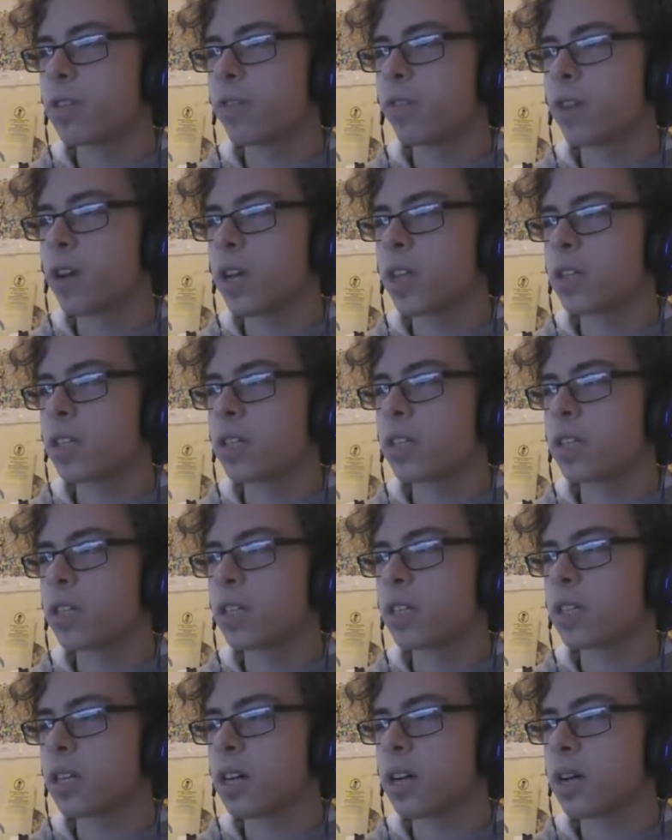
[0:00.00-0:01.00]
faster than
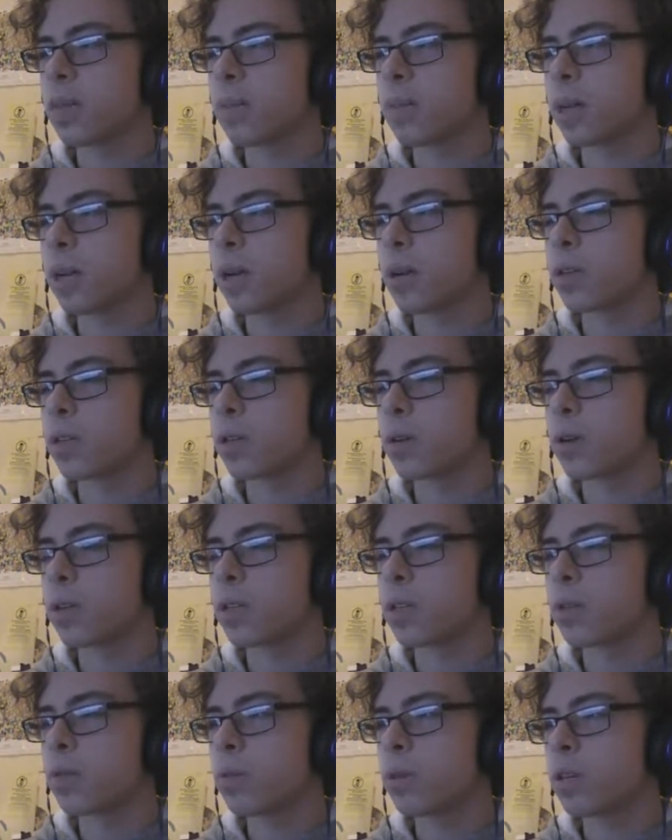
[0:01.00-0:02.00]
time now, so I
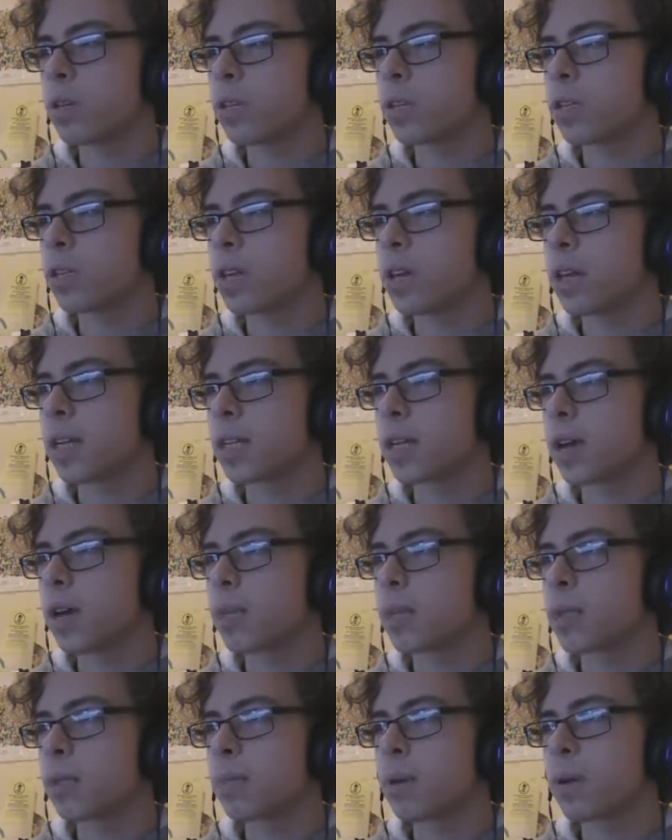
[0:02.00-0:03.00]
don't understand how
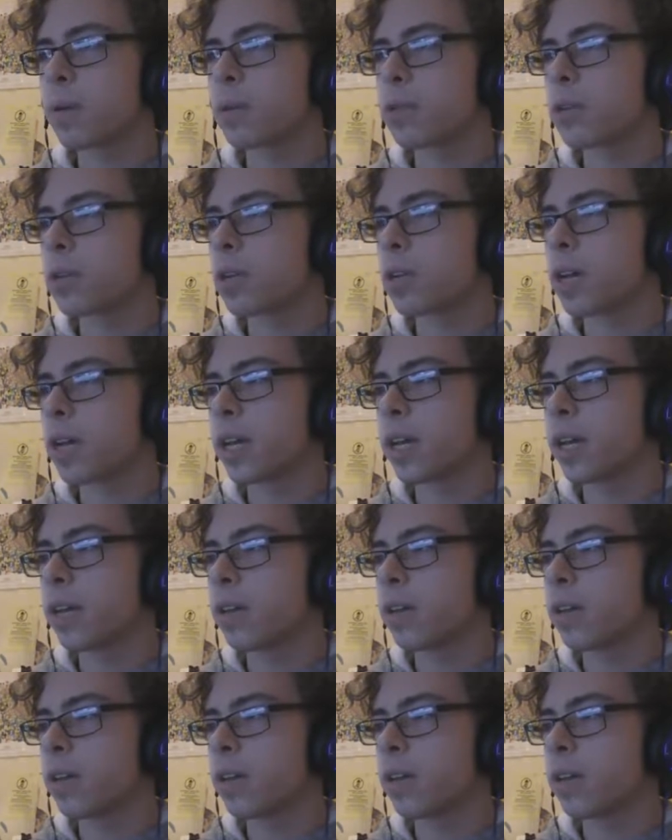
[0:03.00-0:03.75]
I'm supposed to, like,